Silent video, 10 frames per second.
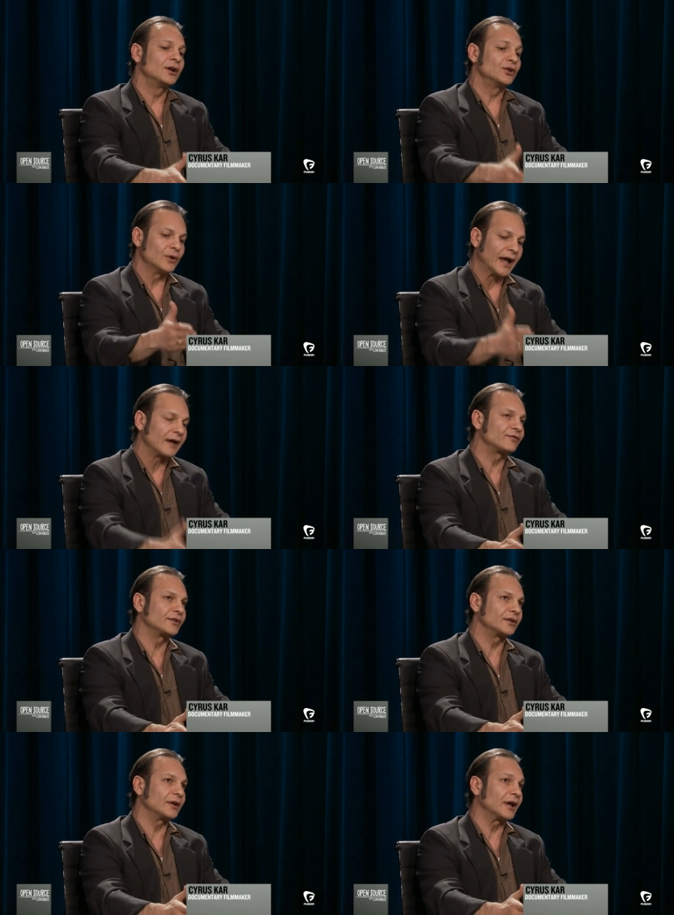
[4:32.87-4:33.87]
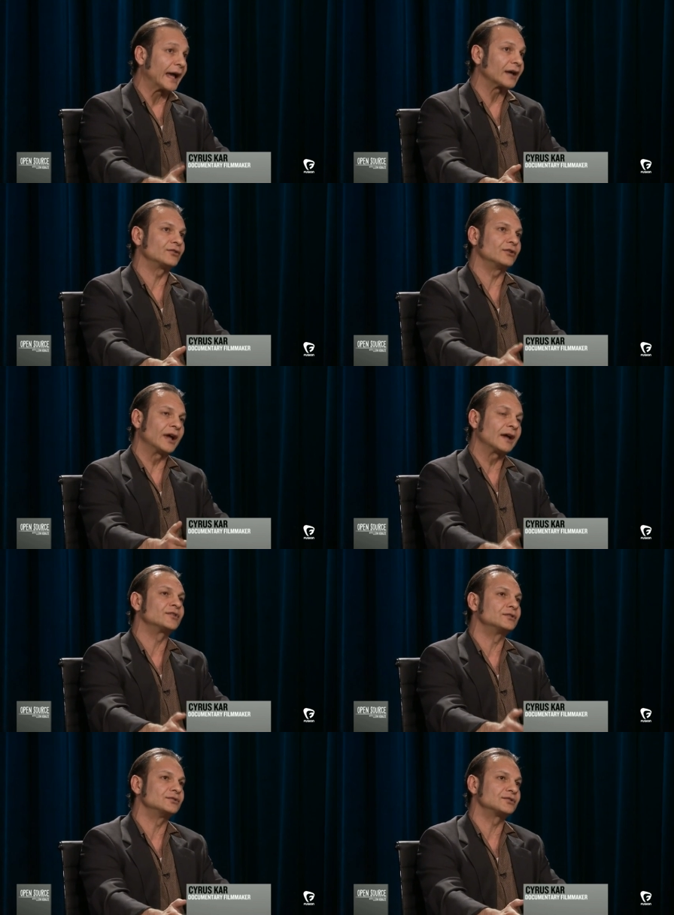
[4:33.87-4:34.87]
you have to act, you have
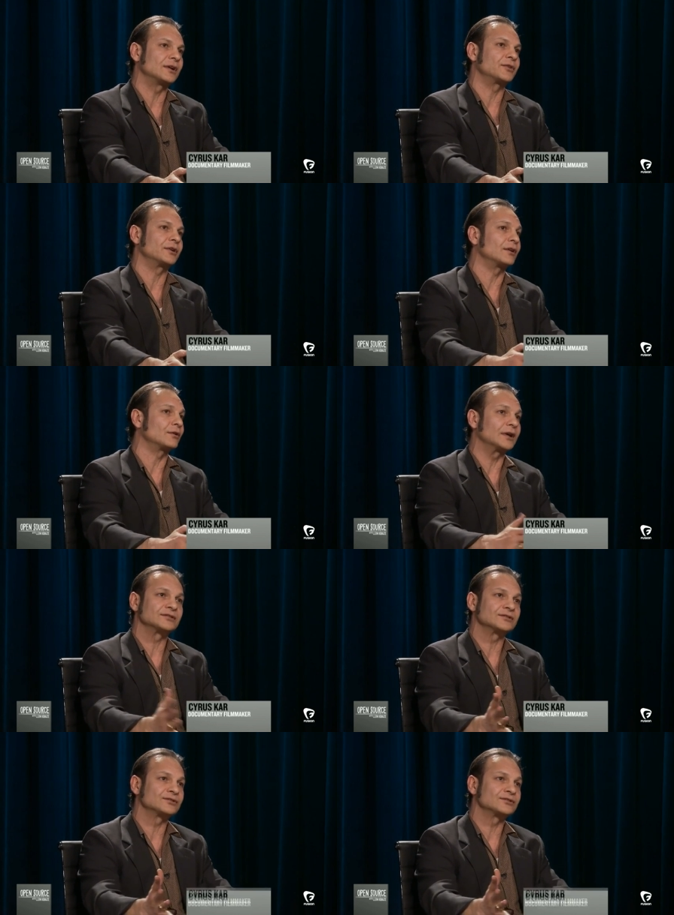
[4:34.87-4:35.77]
to do something, otherwise it's